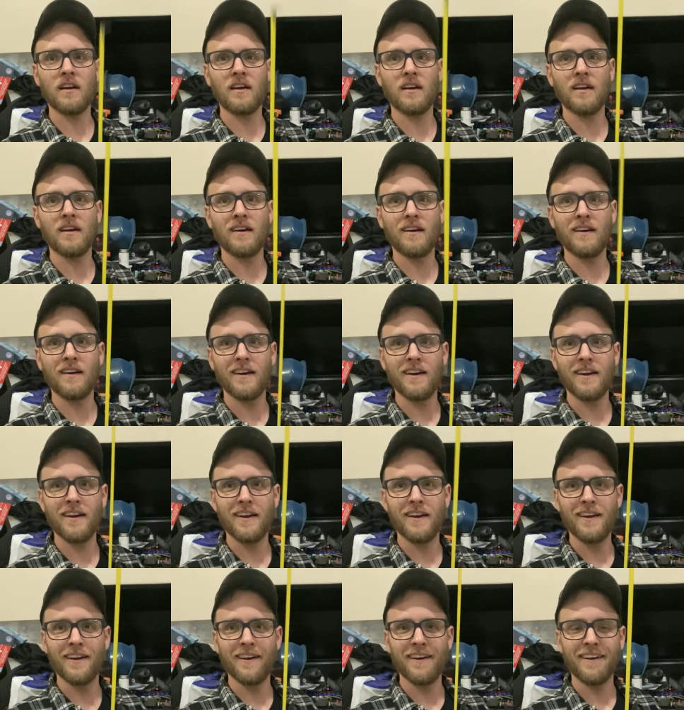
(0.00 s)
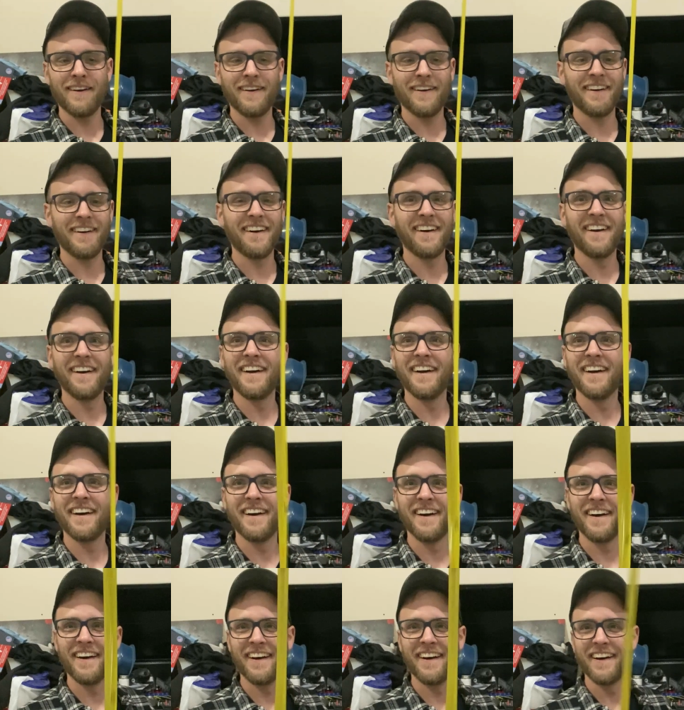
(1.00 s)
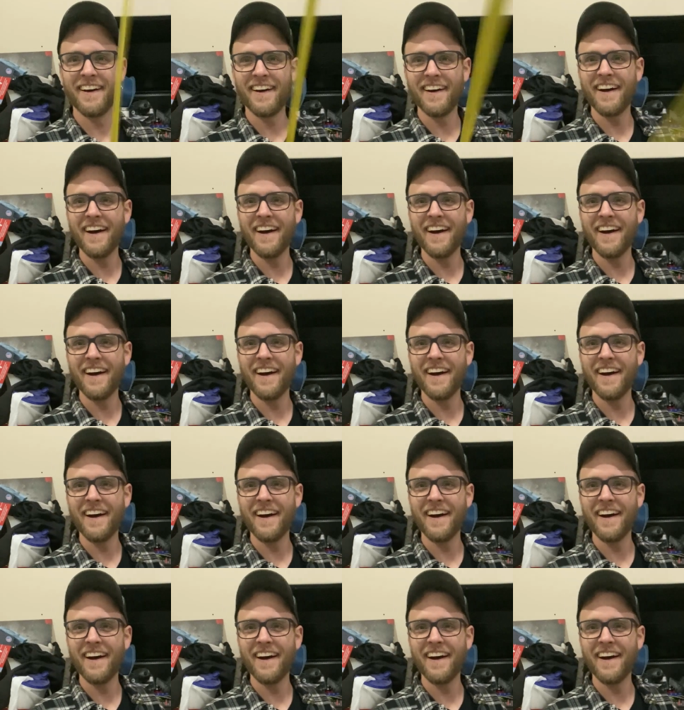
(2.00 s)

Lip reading: (silence)